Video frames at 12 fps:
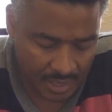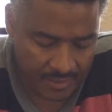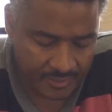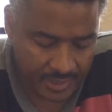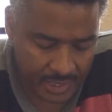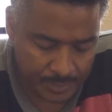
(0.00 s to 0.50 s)

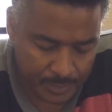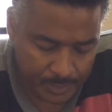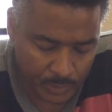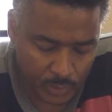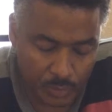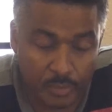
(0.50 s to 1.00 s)
I've heard
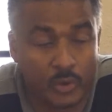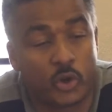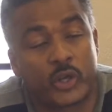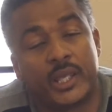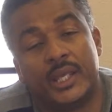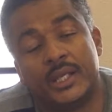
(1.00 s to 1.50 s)
people
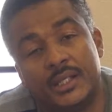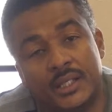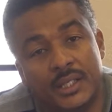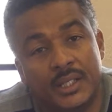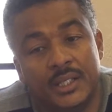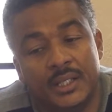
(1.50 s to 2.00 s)
mocking
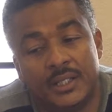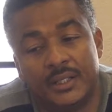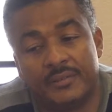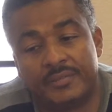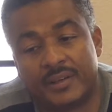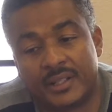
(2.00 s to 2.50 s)

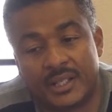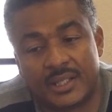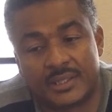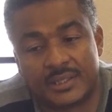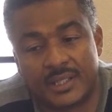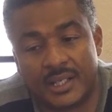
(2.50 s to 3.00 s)
the fact
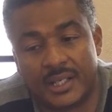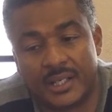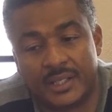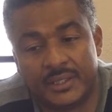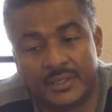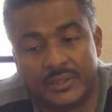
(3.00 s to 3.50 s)
that
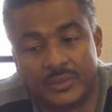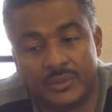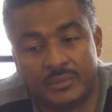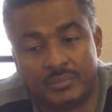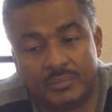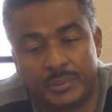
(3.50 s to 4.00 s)
uh, you
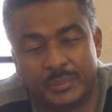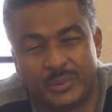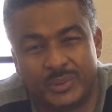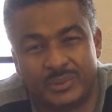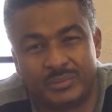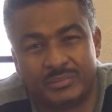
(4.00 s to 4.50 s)
know
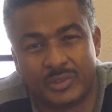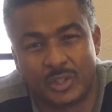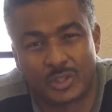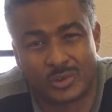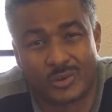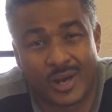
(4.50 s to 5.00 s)
people
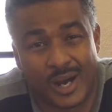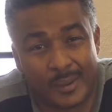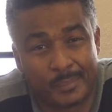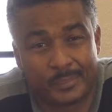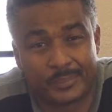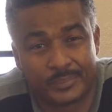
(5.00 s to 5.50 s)
throw
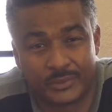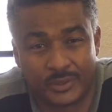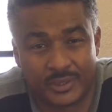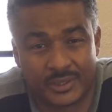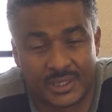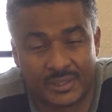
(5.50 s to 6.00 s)
up
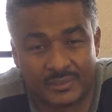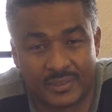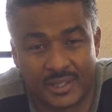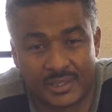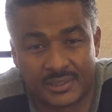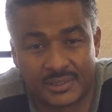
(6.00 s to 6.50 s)
during
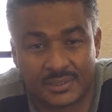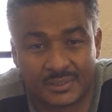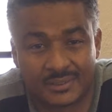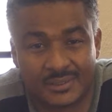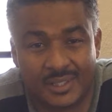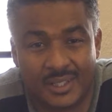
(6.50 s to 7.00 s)
deliverance.
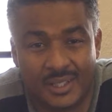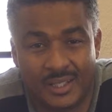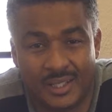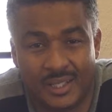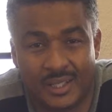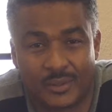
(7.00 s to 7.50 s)

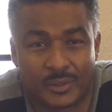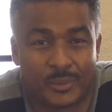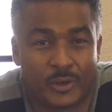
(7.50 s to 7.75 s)
Eh, you